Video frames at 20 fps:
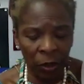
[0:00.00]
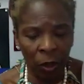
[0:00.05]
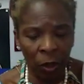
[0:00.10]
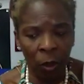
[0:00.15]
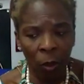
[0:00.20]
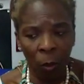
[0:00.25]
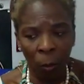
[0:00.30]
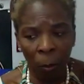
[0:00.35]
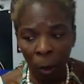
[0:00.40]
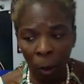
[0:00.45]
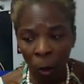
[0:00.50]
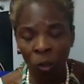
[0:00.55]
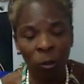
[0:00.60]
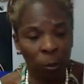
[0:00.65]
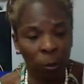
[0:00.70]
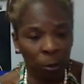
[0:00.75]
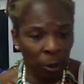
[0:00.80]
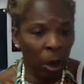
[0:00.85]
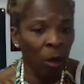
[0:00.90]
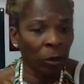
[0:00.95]
though
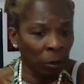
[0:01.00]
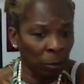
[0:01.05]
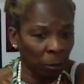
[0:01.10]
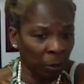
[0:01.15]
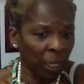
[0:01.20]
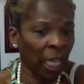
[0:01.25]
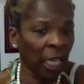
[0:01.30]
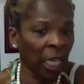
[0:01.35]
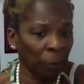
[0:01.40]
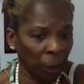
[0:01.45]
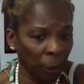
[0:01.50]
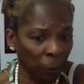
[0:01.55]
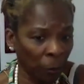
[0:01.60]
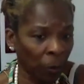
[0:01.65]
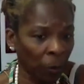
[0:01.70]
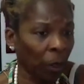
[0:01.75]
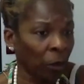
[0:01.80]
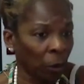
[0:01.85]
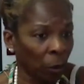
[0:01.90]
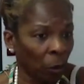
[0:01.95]
most brown and black
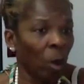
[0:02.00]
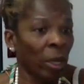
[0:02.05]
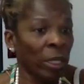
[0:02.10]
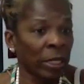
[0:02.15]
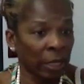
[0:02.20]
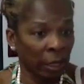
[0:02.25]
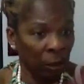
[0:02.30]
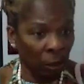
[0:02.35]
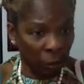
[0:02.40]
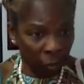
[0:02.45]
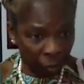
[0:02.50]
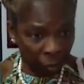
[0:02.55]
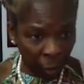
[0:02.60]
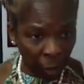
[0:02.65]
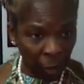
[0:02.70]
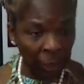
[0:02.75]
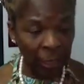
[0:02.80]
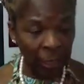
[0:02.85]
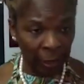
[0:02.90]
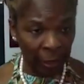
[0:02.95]
people are the ones that are
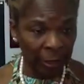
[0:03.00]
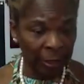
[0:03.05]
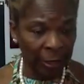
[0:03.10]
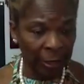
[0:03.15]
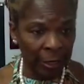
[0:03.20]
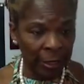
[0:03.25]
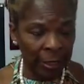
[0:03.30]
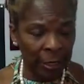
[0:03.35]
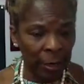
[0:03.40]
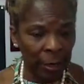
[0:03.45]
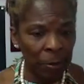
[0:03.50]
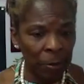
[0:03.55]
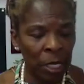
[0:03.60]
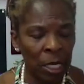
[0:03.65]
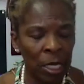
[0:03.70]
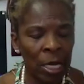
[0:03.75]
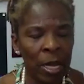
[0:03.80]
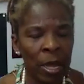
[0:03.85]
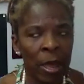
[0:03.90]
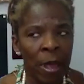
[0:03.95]
filling these systems,
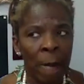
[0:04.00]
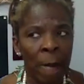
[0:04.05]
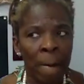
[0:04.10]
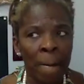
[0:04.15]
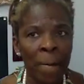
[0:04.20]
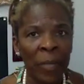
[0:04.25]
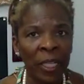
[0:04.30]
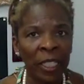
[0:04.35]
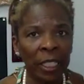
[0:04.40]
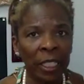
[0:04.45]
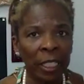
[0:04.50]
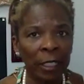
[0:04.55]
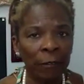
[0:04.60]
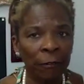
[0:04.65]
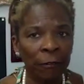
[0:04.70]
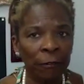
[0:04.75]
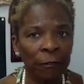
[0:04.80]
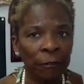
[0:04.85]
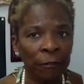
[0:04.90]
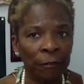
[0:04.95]
but
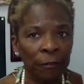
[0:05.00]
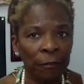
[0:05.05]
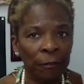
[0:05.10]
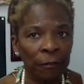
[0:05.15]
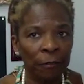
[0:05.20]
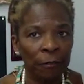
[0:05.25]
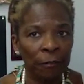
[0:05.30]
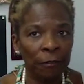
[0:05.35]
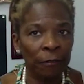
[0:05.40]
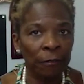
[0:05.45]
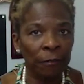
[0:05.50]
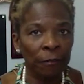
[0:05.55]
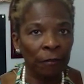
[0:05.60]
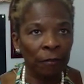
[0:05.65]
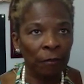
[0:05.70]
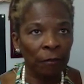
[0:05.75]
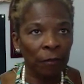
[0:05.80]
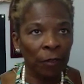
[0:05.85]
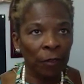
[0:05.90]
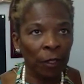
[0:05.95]

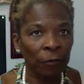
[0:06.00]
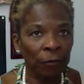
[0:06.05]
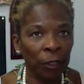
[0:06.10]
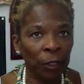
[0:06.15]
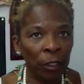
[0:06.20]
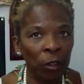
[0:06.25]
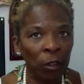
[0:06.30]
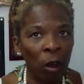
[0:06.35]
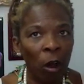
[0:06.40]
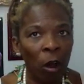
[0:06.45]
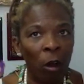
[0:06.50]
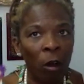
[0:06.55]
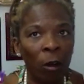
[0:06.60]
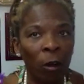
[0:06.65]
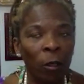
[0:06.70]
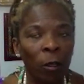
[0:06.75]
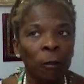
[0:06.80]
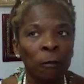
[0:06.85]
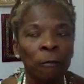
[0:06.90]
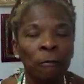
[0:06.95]
if there
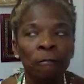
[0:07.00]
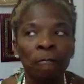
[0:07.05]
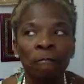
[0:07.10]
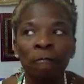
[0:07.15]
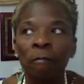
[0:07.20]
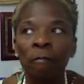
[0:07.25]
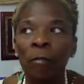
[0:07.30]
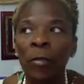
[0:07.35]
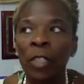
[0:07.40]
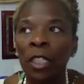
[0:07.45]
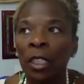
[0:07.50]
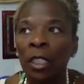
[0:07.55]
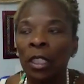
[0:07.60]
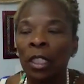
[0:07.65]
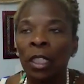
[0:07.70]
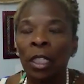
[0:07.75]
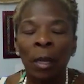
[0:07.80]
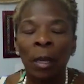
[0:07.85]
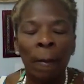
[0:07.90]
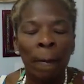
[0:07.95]
are
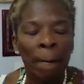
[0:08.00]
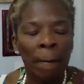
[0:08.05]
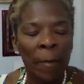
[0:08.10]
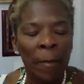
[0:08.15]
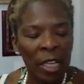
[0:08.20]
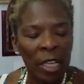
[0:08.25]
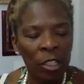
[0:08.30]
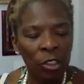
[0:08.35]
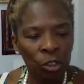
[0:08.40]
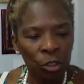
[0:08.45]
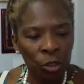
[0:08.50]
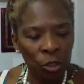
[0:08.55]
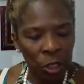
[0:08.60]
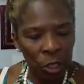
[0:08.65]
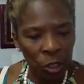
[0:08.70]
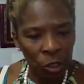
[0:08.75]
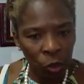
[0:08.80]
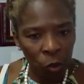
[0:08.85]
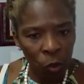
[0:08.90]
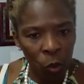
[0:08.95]
measures
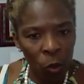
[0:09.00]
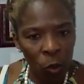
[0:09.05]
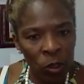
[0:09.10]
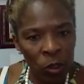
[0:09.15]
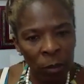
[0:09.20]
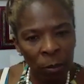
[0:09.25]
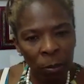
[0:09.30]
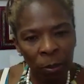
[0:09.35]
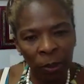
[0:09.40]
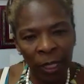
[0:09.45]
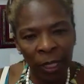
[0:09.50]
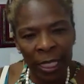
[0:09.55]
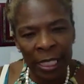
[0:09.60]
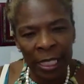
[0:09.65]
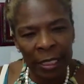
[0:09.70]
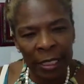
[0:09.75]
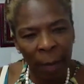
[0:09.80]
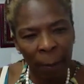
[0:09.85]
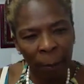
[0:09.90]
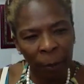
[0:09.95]
and tools in
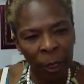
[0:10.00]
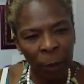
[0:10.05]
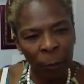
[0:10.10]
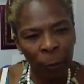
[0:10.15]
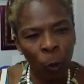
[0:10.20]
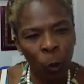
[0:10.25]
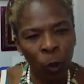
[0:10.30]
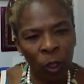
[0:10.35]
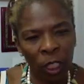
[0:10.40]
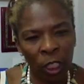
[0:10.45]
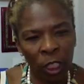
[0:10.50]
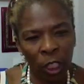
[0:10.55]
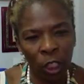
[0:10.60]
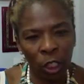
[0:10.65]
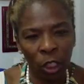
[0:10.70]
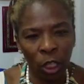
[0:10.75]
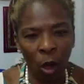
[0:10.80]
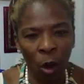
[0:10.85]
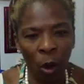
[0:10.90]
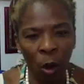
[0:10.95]
place that people can
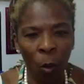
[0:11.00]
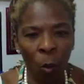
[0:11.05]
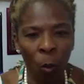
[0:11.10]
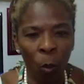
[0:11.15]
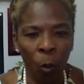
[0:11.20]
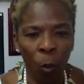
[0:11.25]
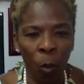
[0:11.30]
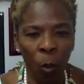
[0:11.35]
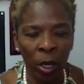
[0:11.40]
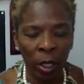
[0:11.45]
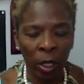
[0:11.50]
go